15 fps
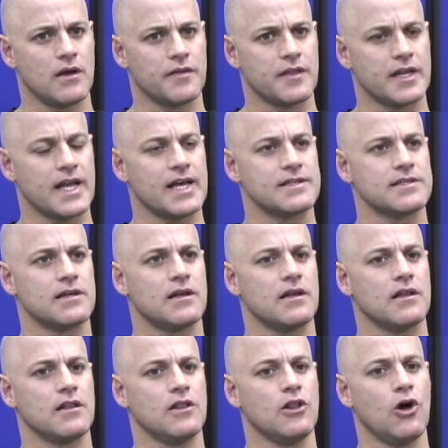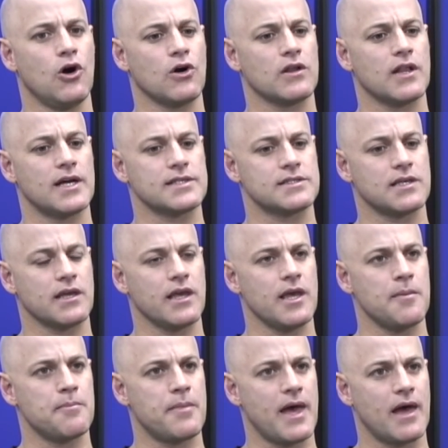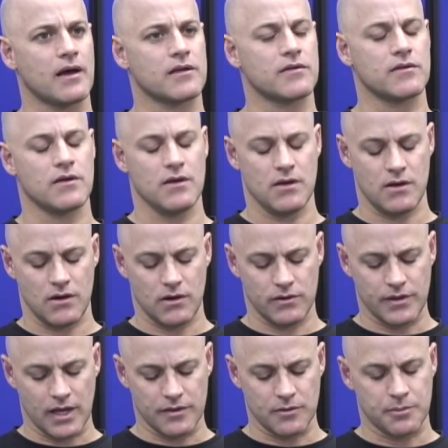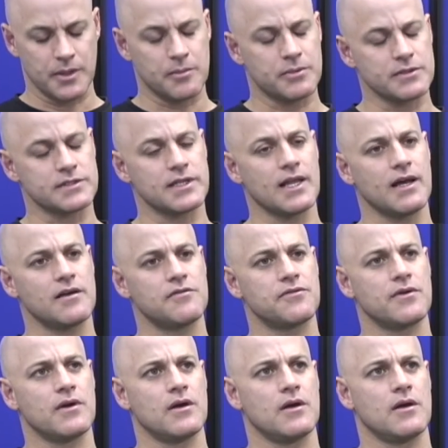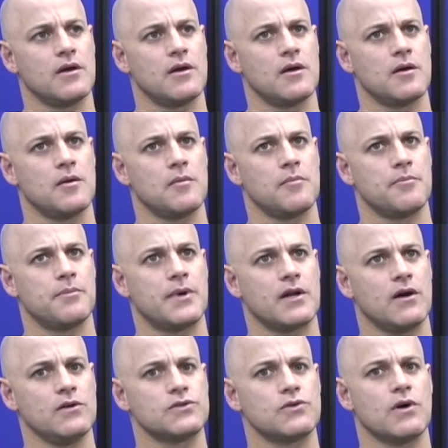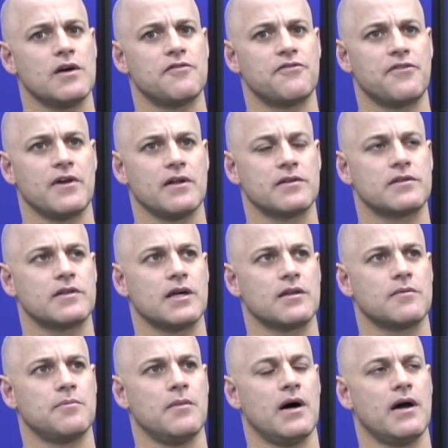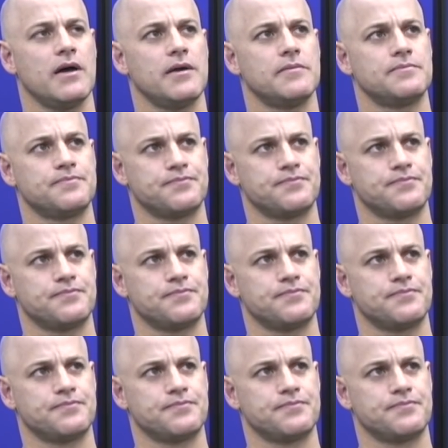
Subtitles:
that has a long-lasting impact on other people's life. But also I felt that my